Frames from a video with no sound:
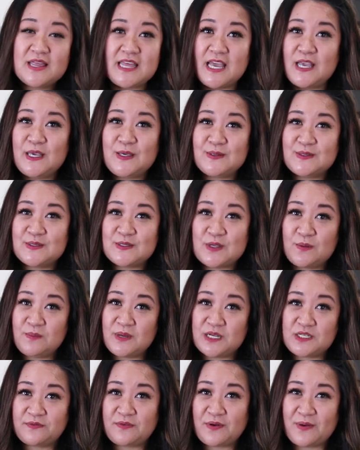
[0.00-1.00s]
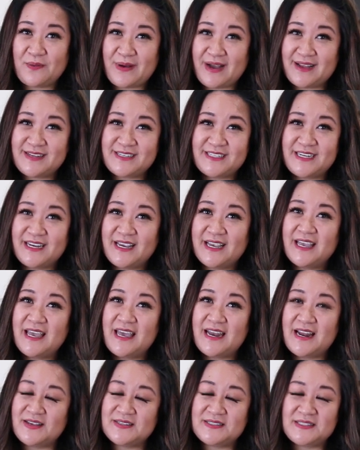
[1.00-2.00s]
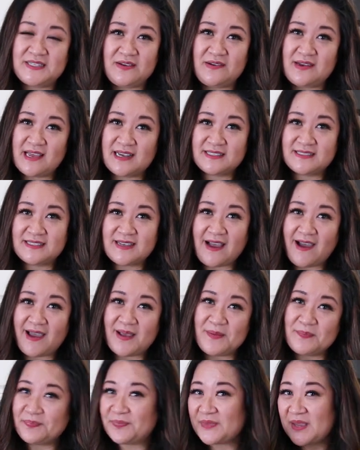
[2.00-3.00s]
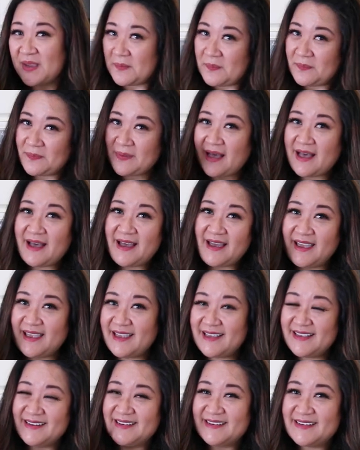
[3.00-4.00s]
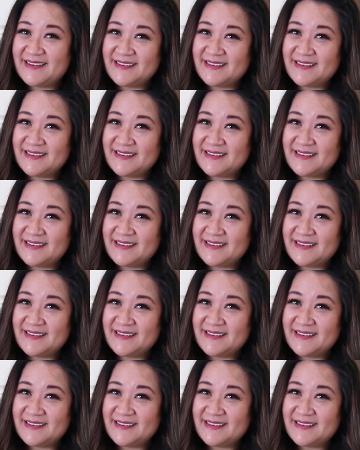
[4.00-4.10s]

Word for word: Thank you so much for watching, and I'll see you next time. Bye.